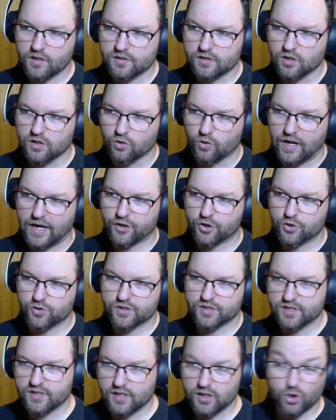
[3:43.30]
So
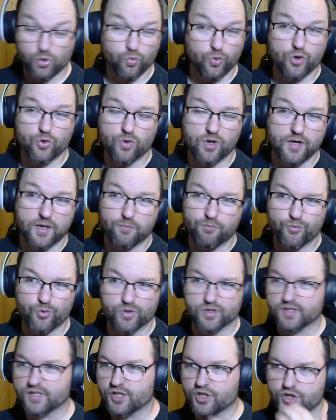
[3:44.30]
accuracy node, we're running
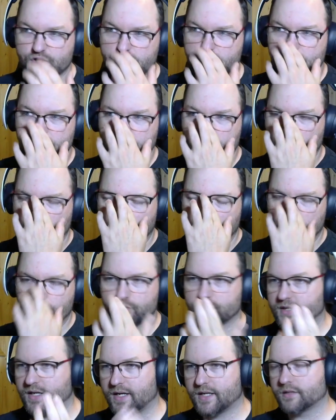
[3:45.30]
precision to
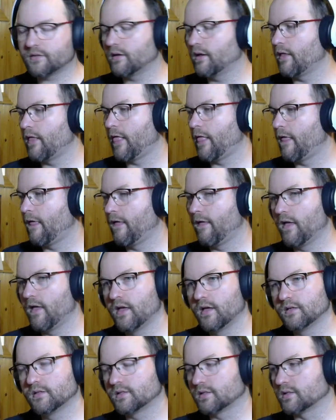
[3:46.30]
help with that.
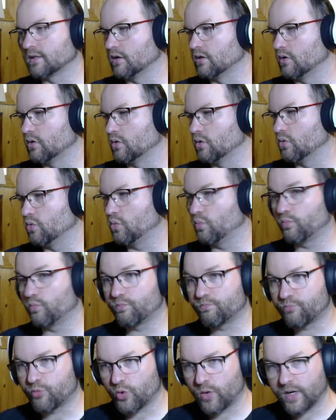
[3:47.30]
So
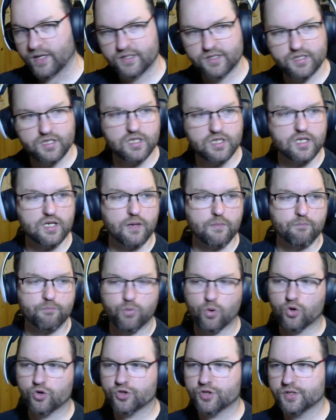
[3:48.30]
pretty
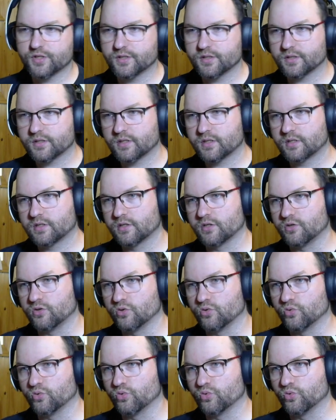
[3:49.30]
important.
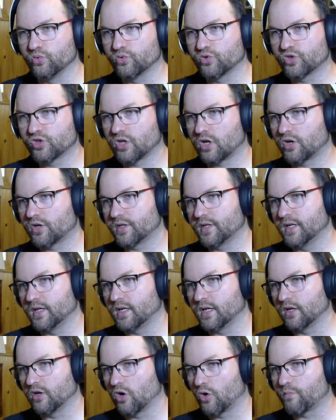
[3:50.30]
You start
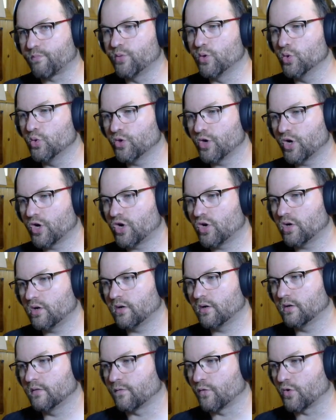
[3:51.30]
taking
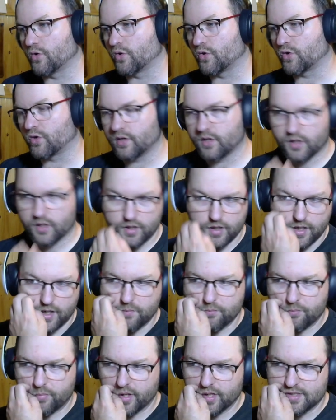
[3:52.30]
Harpooner for
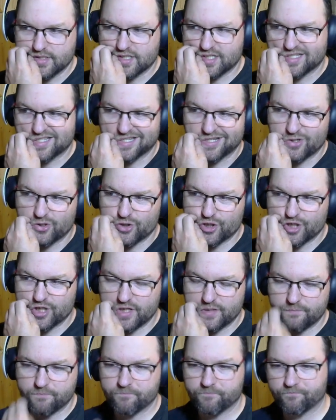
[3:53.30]
Impale
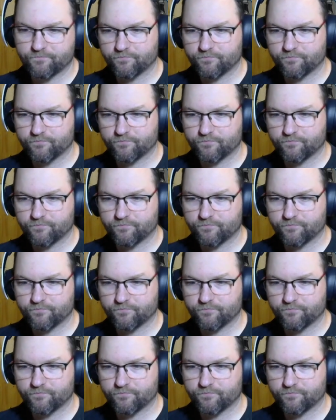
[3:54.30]
synergy.